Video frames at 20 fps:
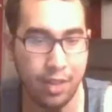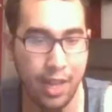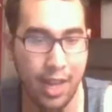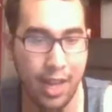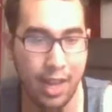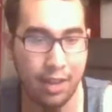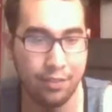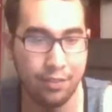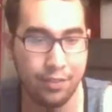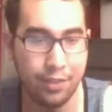
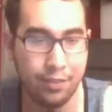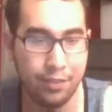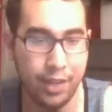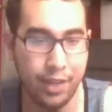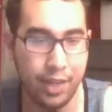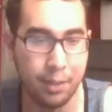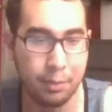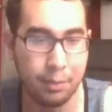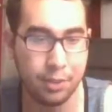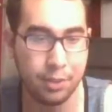out of the
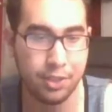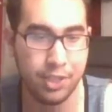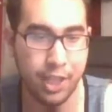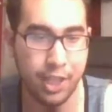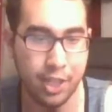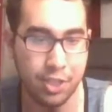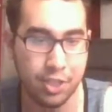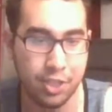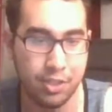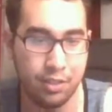variable
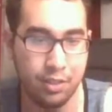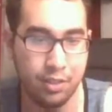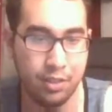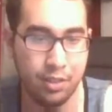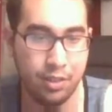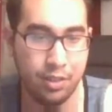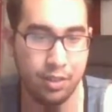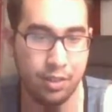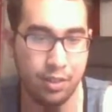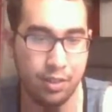section.
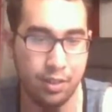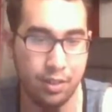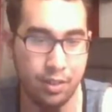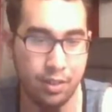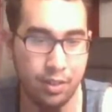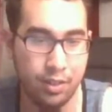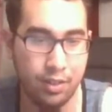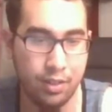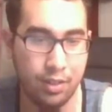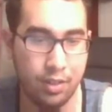
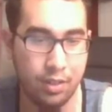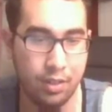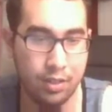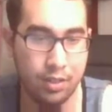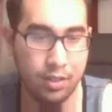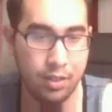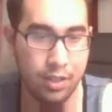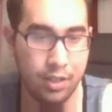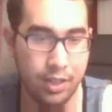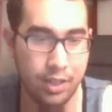
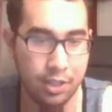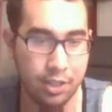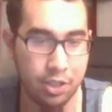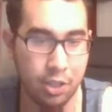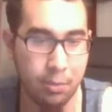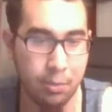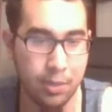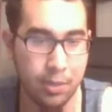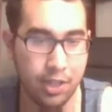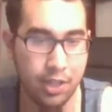Now it's
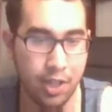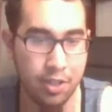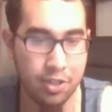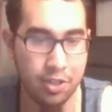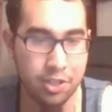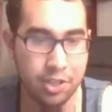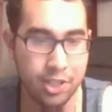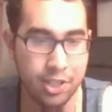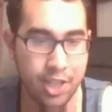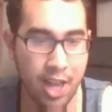going to be
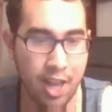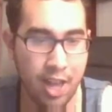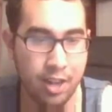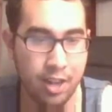another set.